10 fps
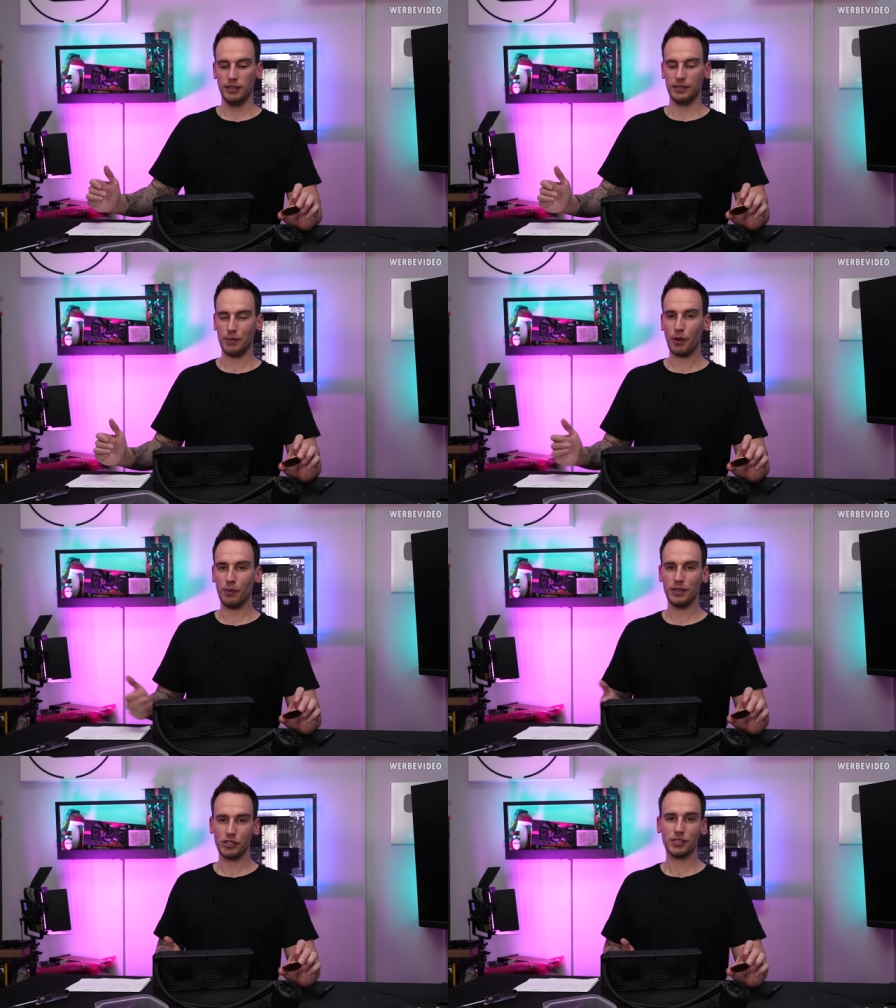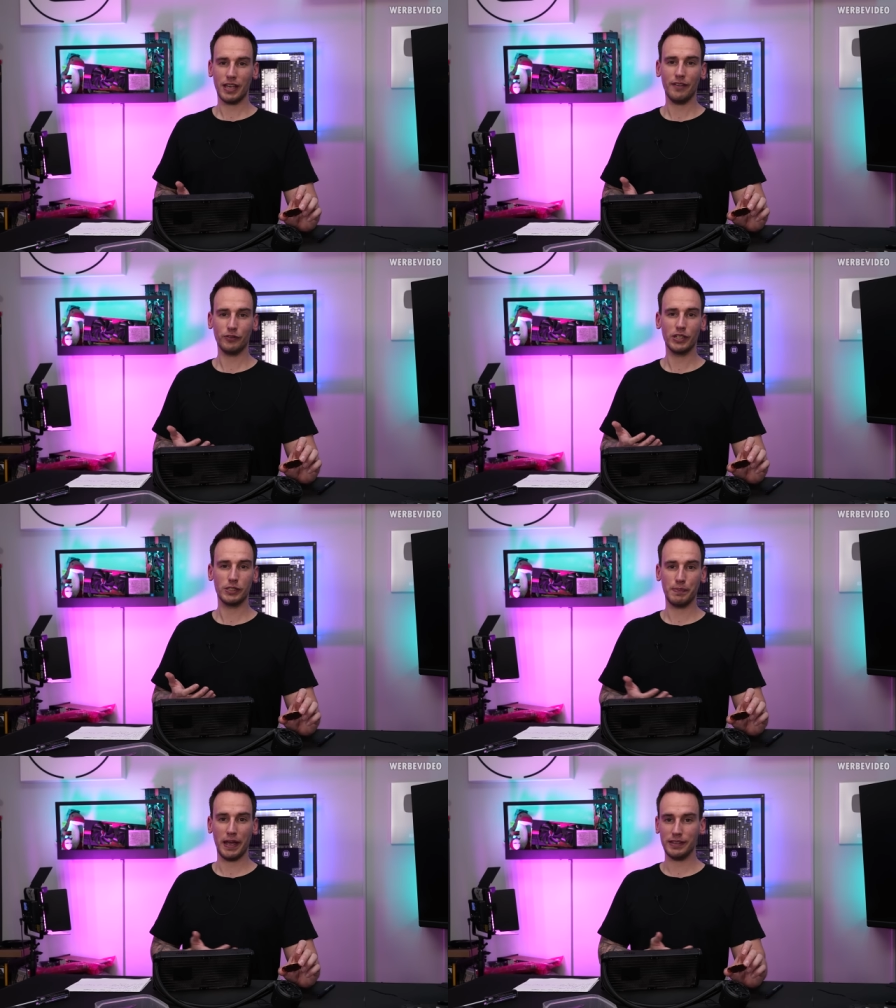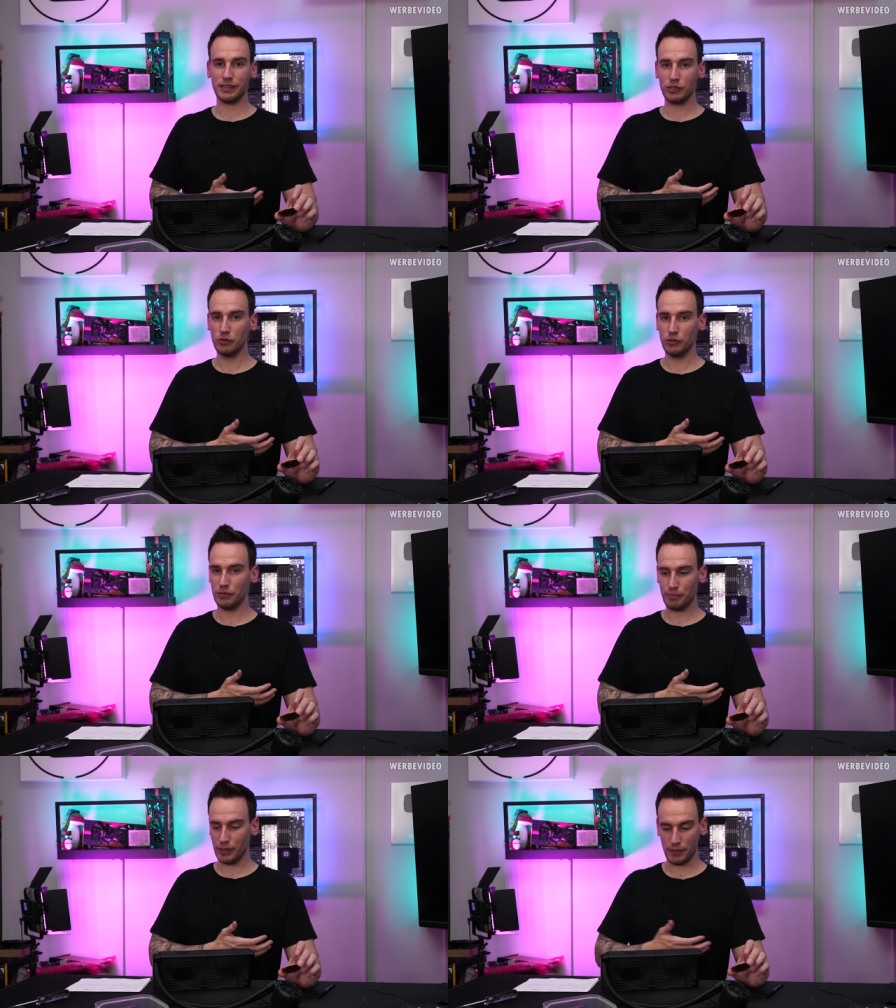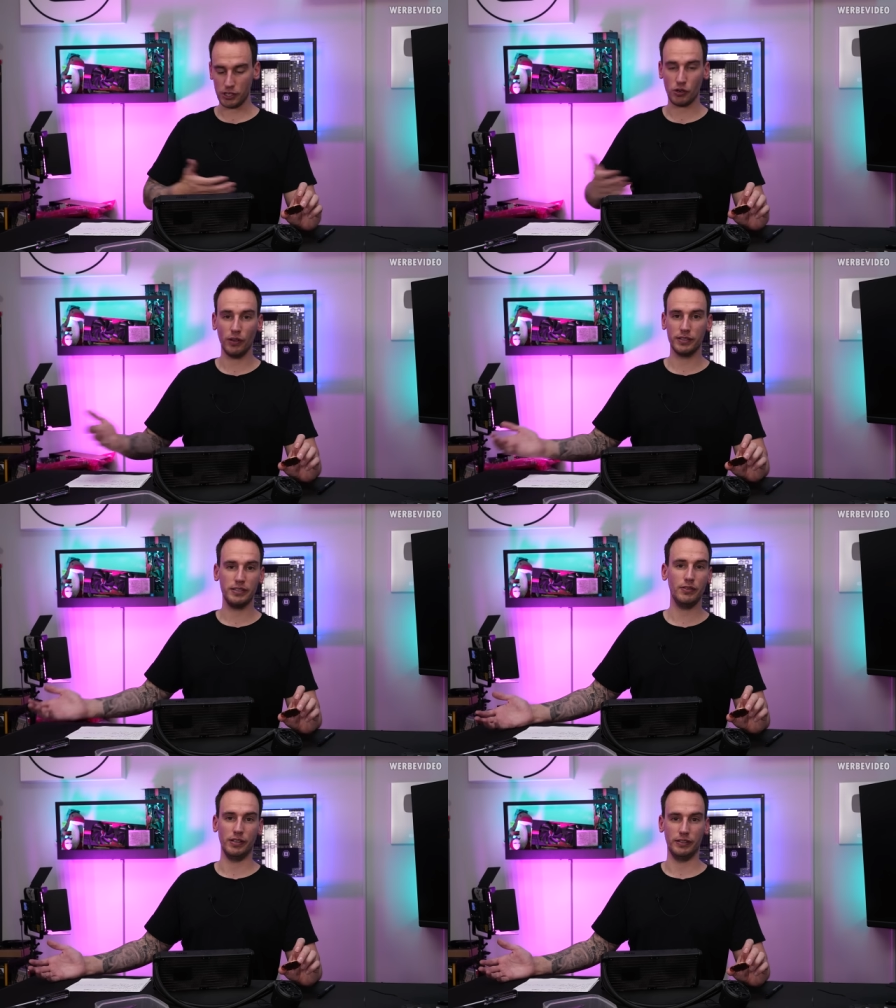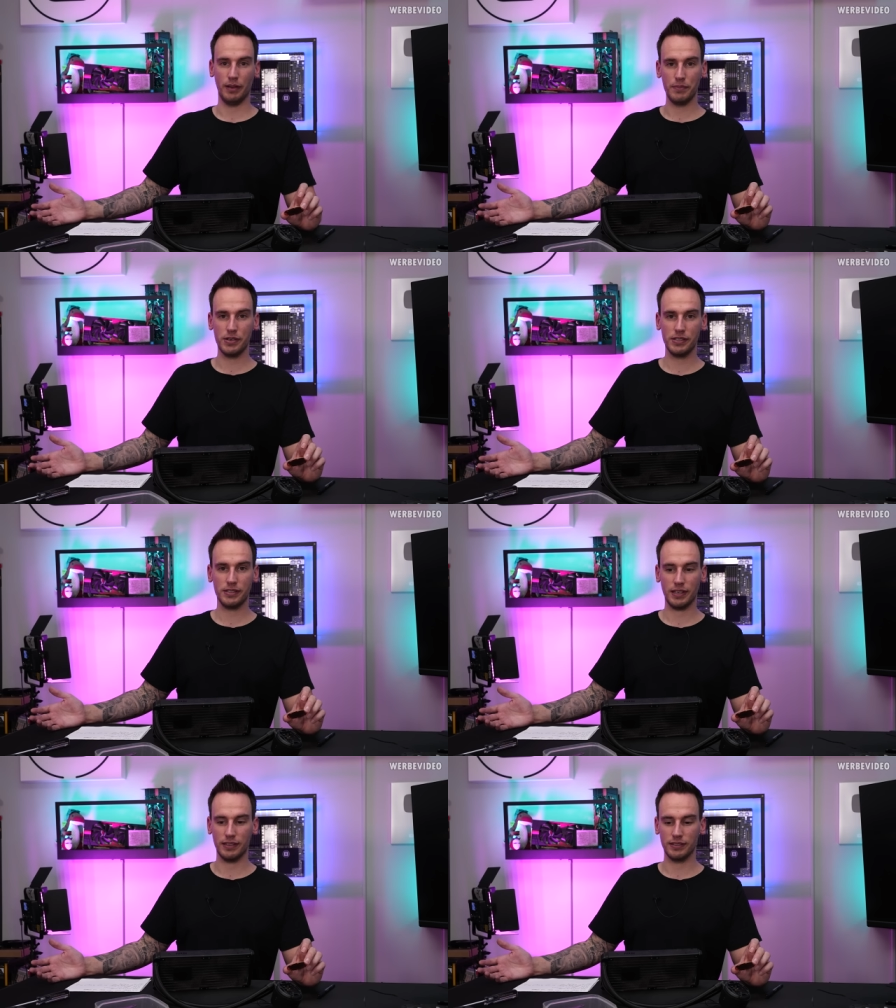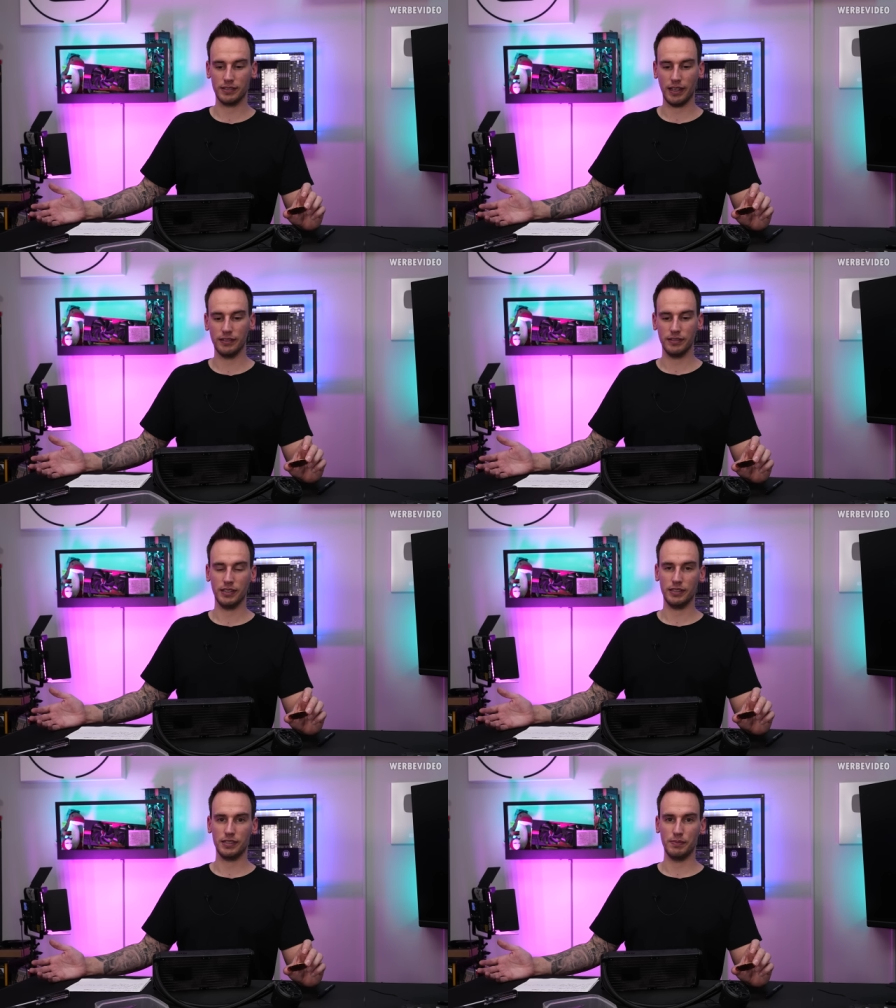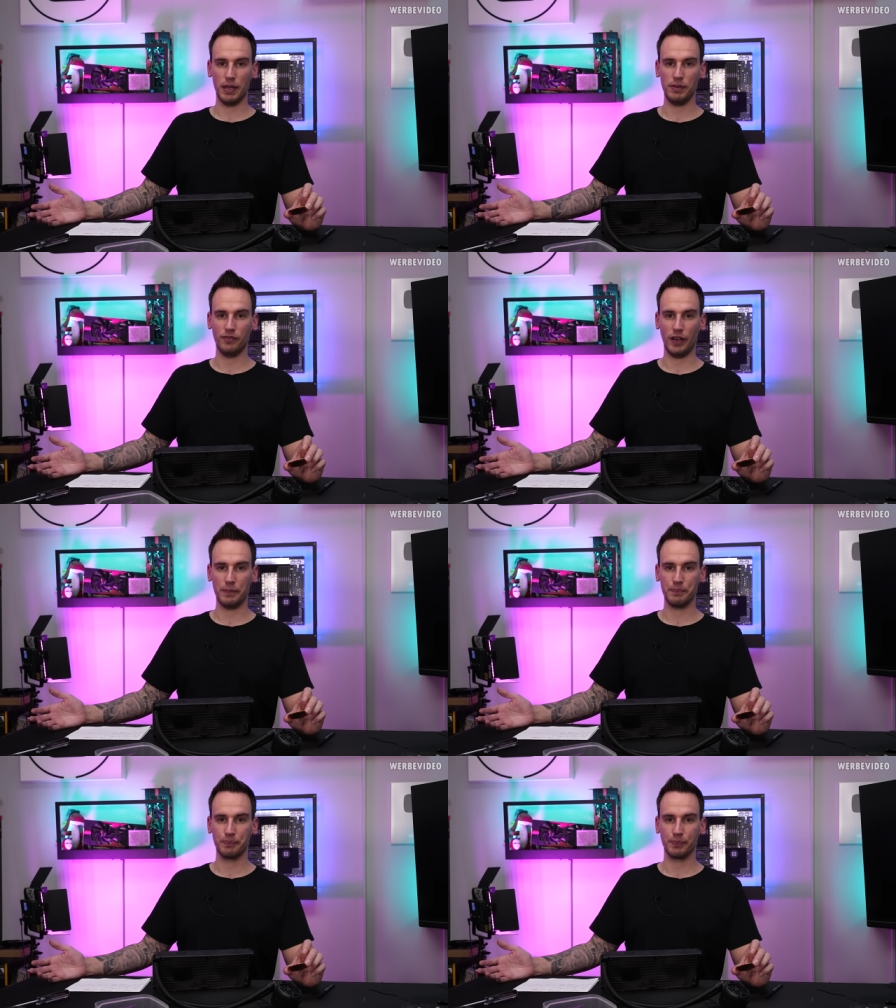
They probably just have to expand to pretty much all the serial numbers and then it's maybe fine.